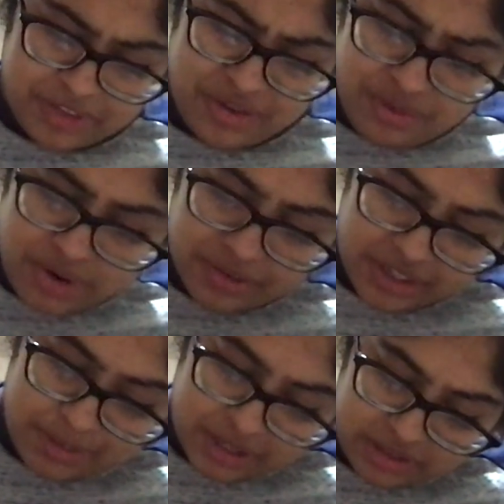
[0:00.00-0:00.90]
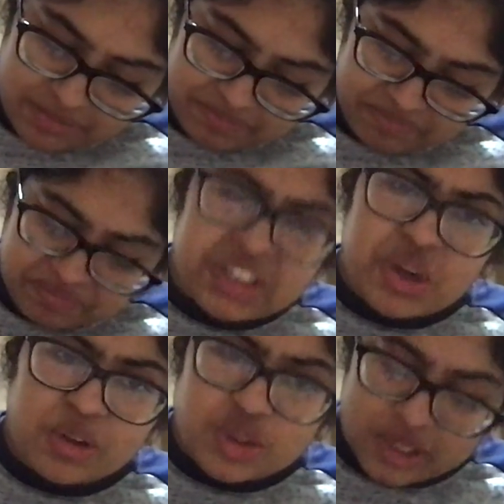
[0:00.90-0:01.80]
you know who I really miss? The
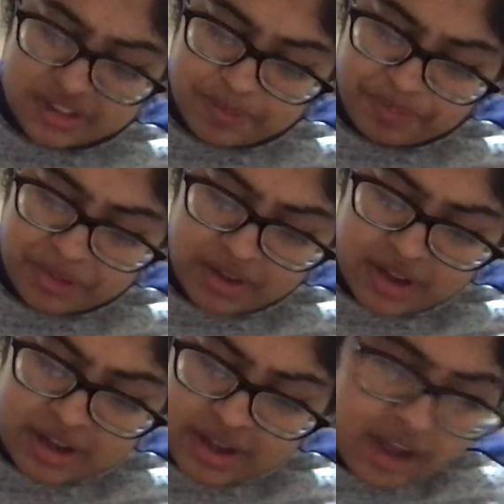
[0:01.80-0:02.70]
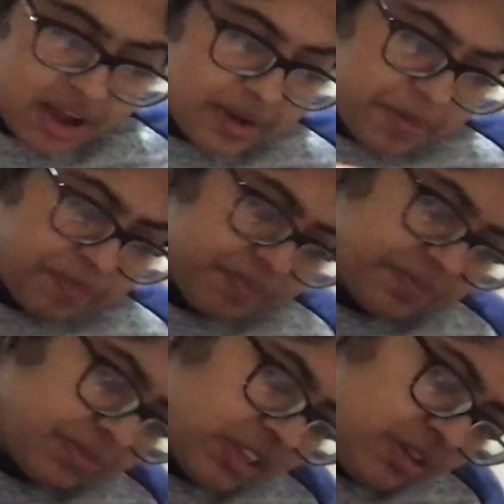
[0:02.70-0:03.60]
Dolan twins.
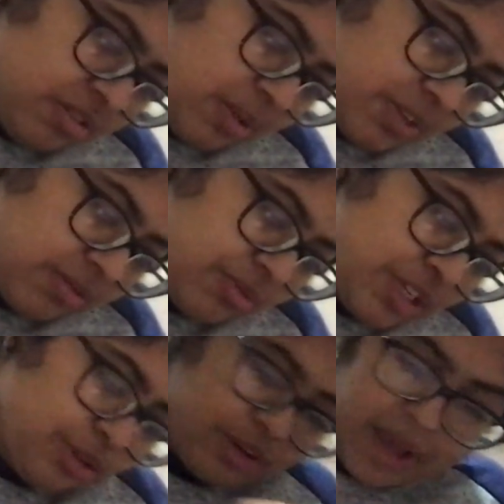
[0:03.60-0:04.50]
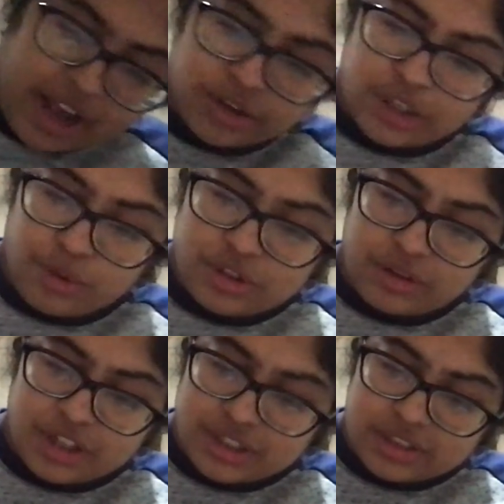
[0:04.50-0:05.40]
You know, sometimes when you look back on your old
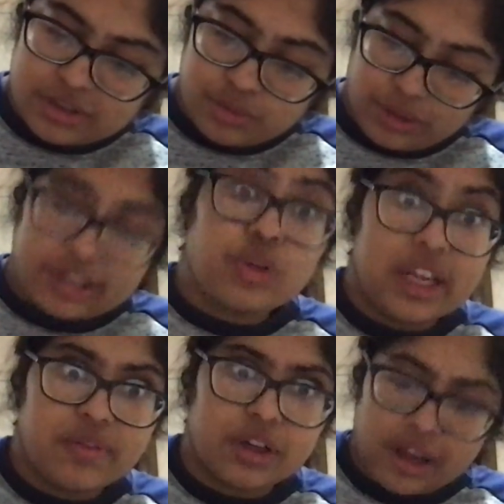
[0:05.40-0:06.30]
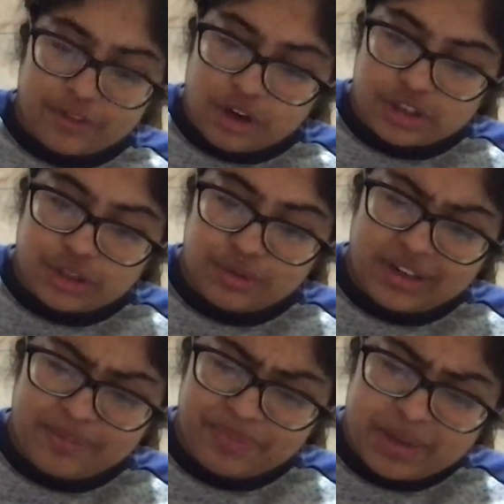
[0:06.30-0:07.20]
crushes, well, like in real life crushes, you
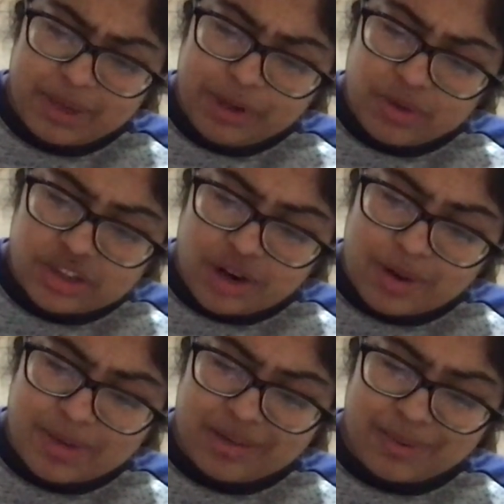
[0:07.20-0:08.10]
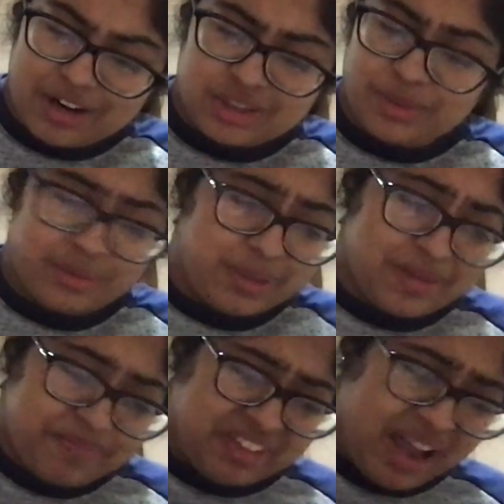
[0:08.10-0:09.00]
like people always talk about being embarrassed. But for
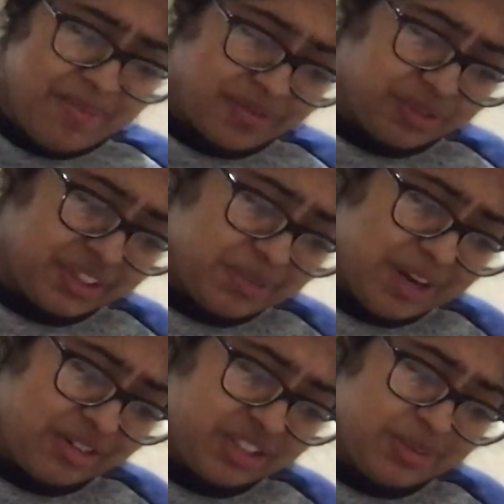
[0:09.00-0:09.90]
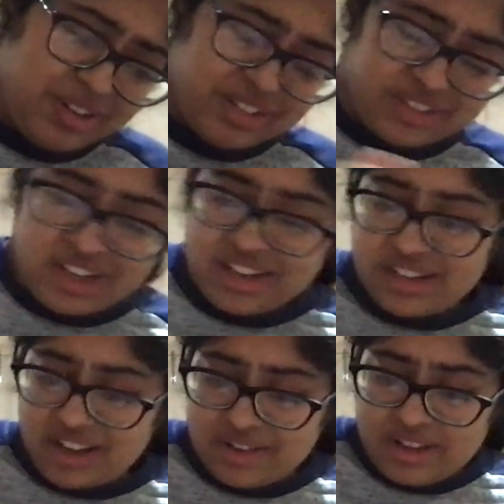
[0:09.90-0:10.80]
me, I'm never really embarrassed, to be honest,
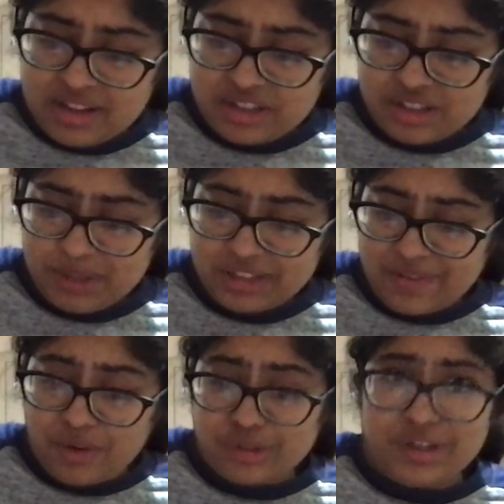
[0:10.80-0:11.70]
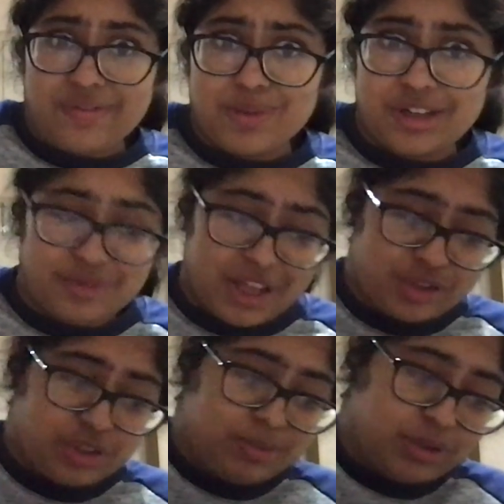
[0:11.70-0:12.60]
just because I've also never been in a
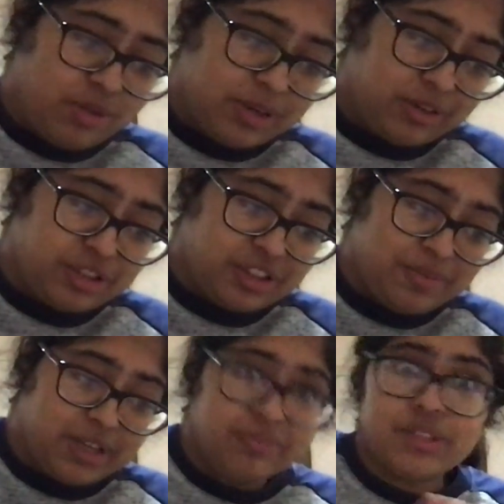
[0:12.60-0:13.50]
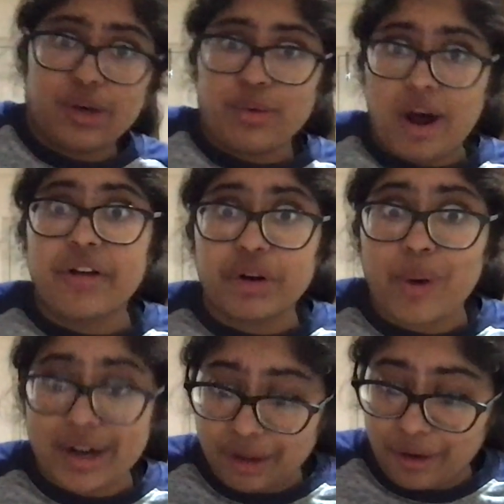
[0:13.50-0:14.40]
relationship. So all my crushes have been, you know,
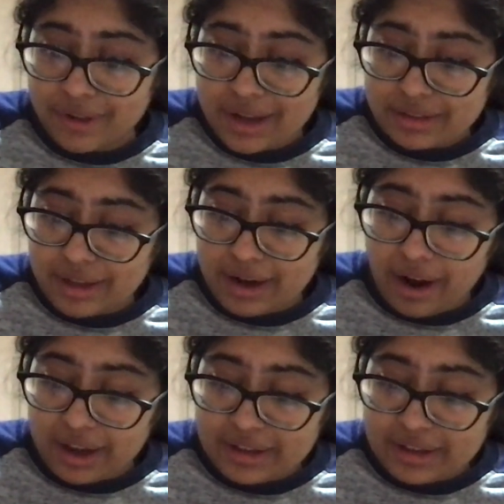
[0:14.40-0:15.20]
unrequited love that I